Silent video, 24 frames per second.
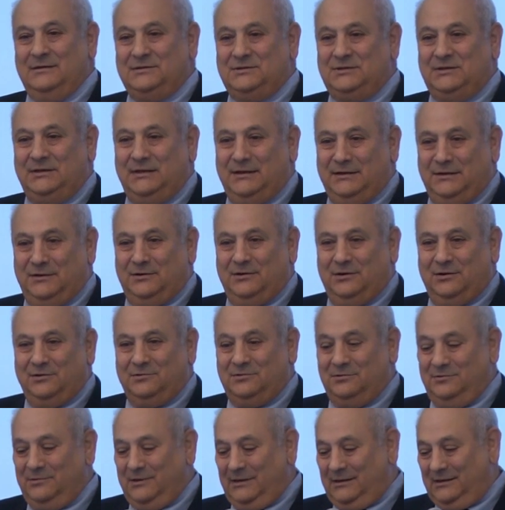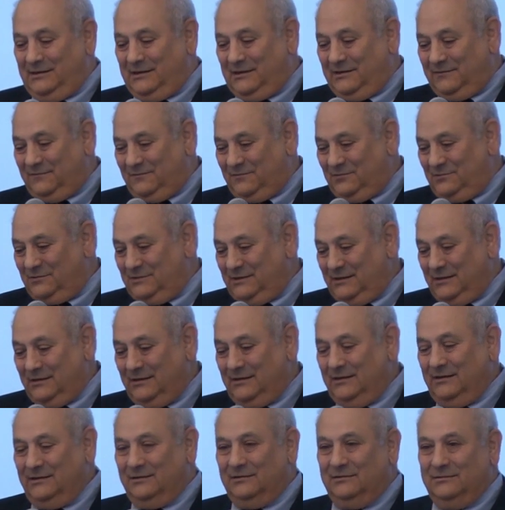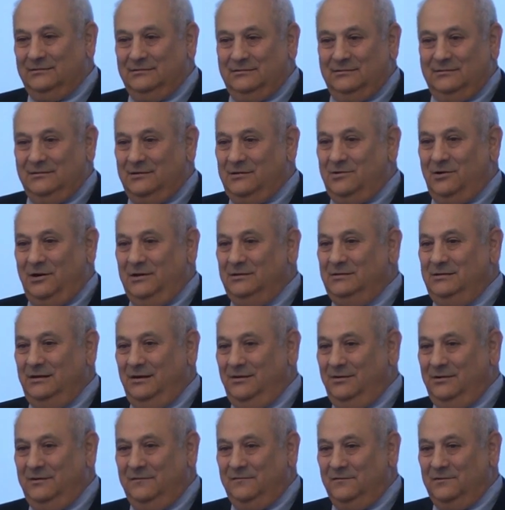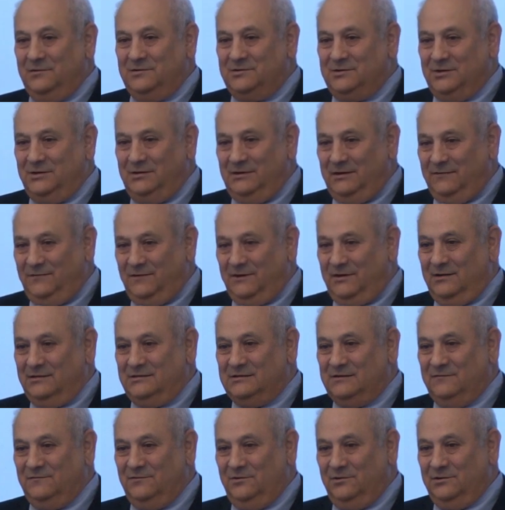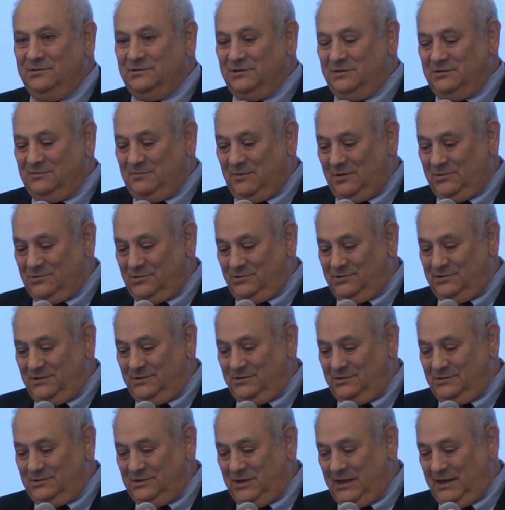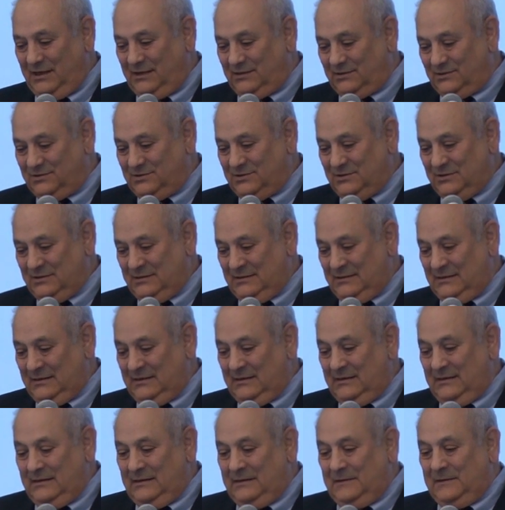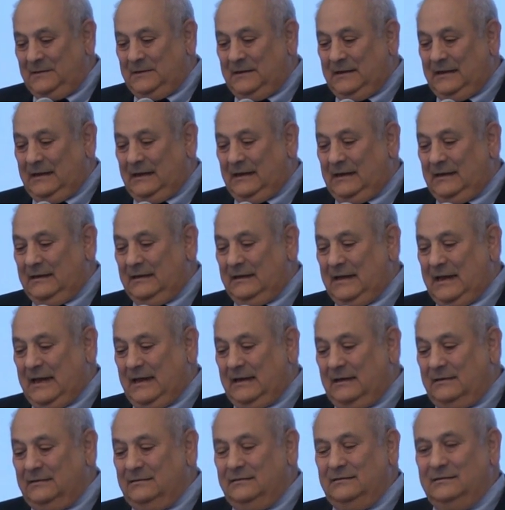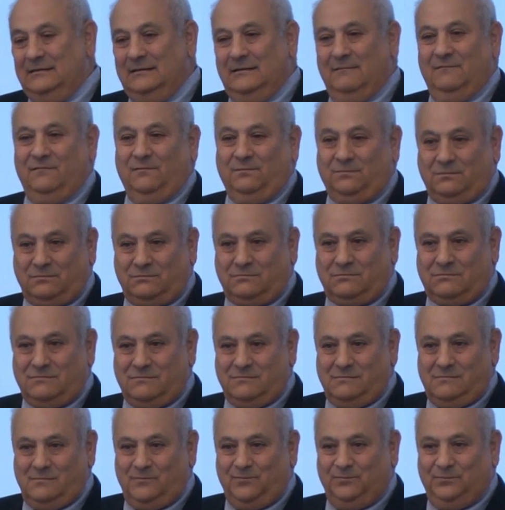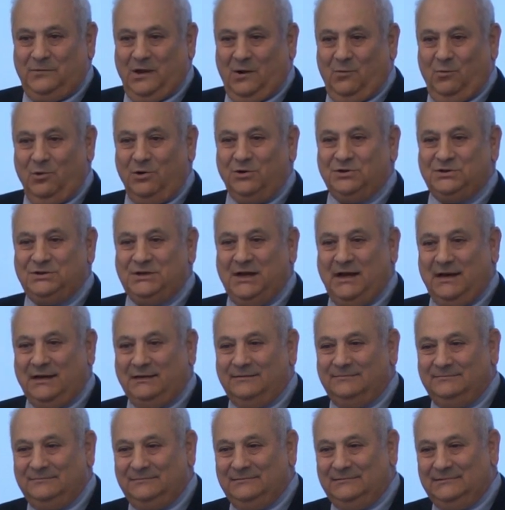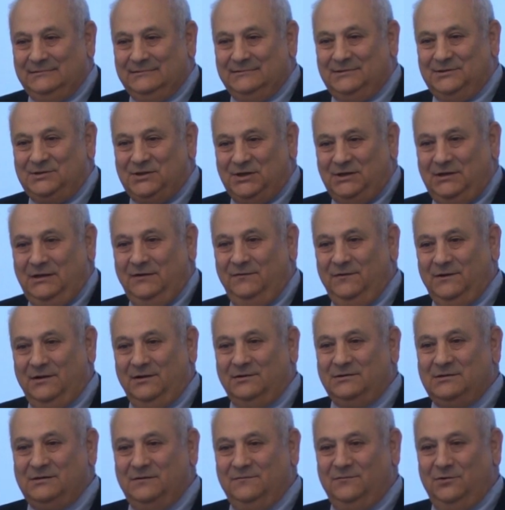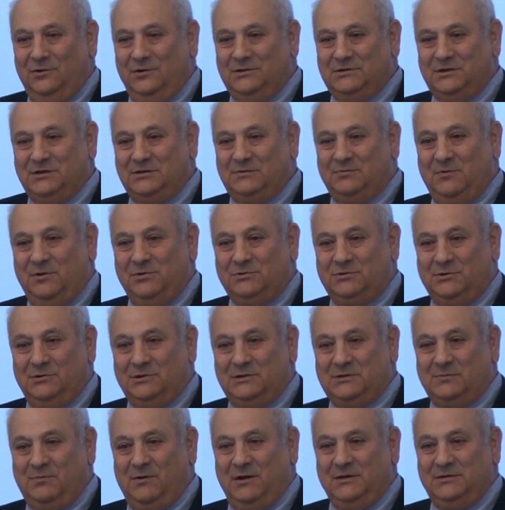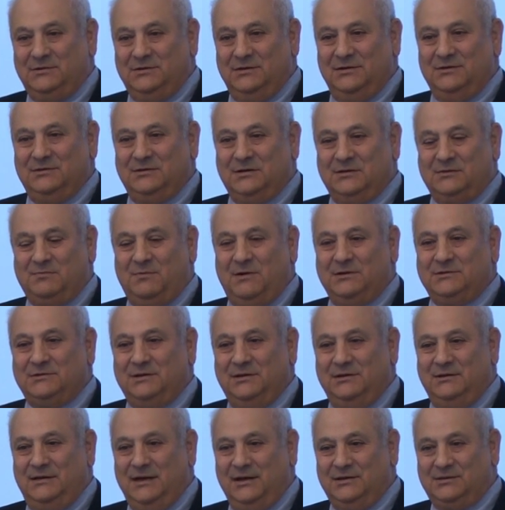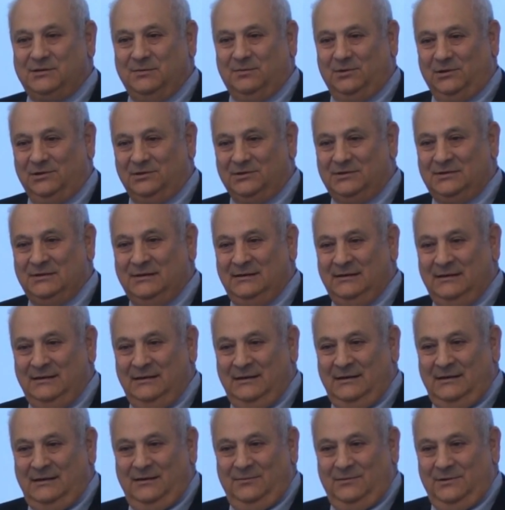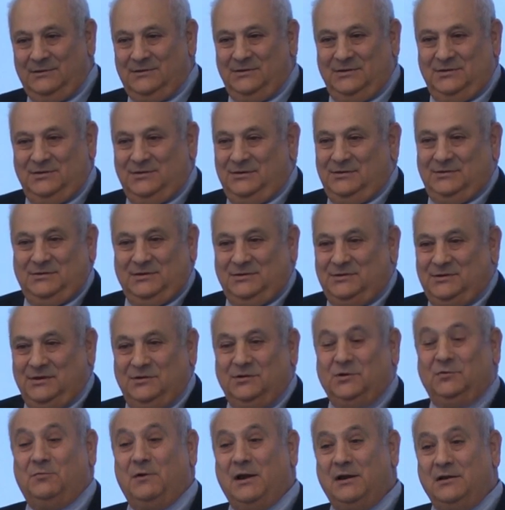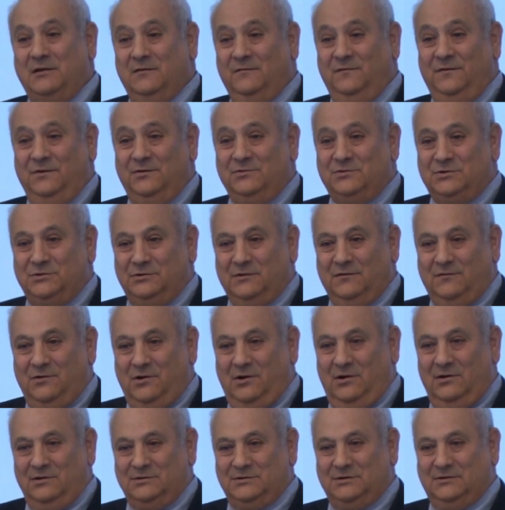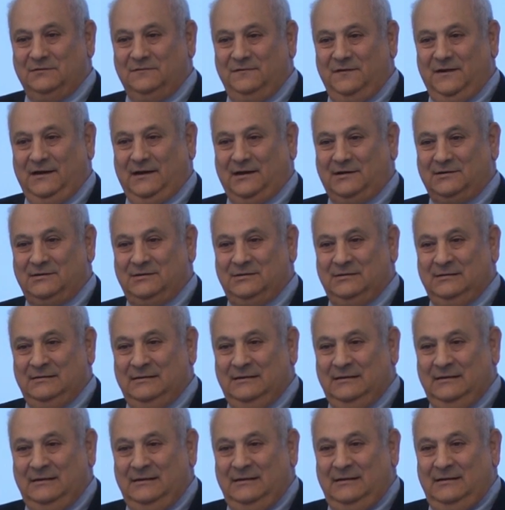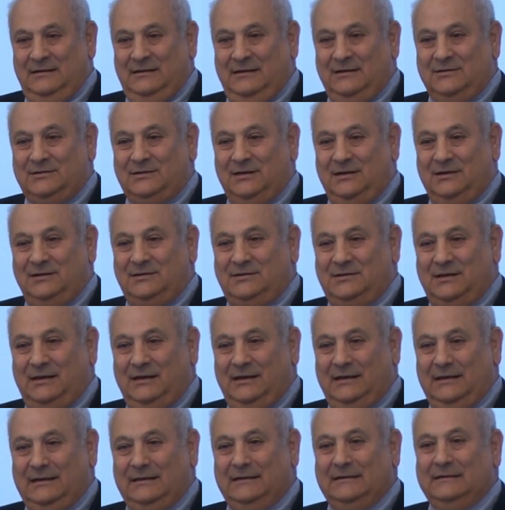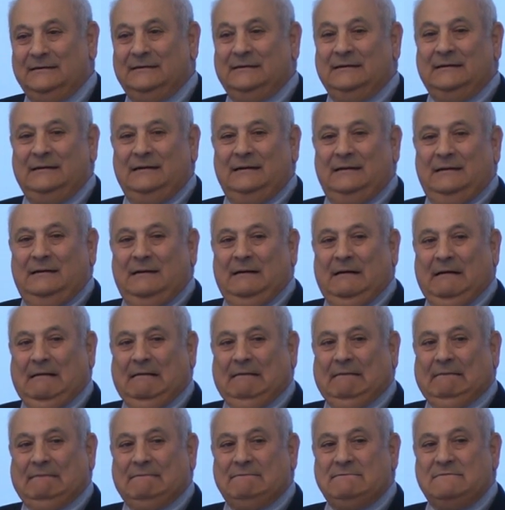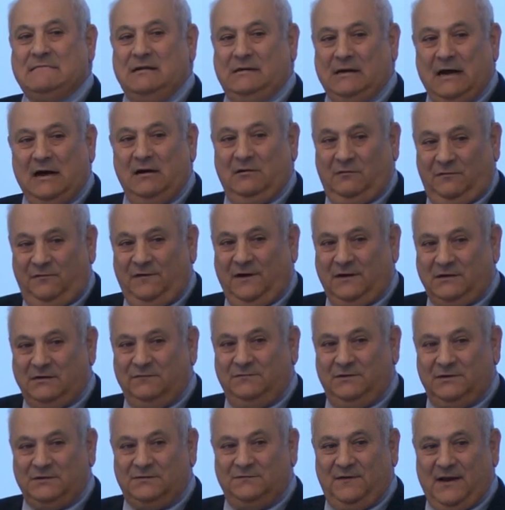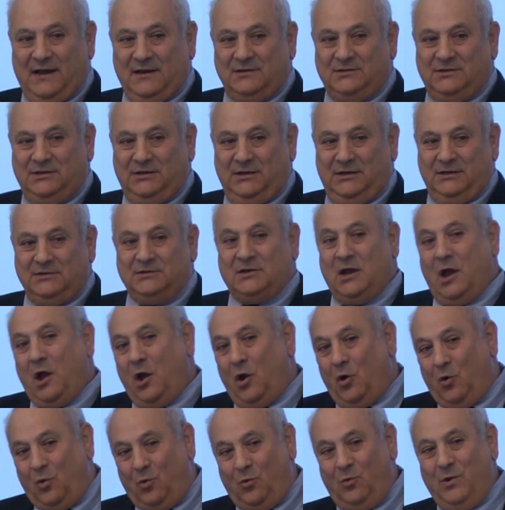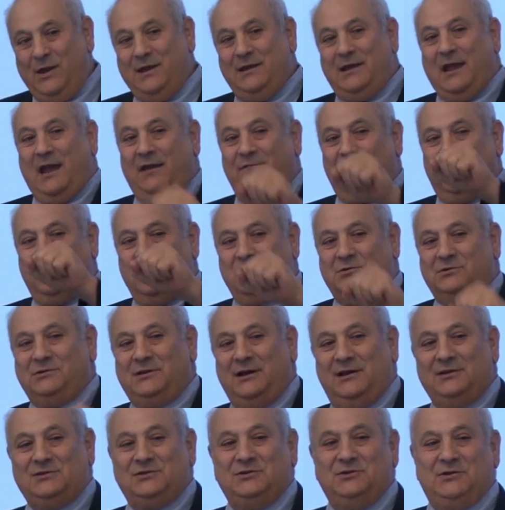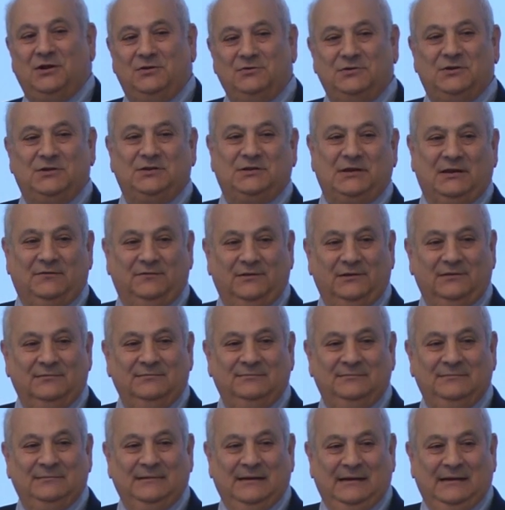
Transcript: CNR through NEF through DNL, the criteria for the significance of noise exposure didn't change. And worse yet, the significance of noise exposure is expressed in decibels, which is just a direct confusion of cause and effect. It's like saying, you know how effective this vaccine is? We gave 100,000 doses of it.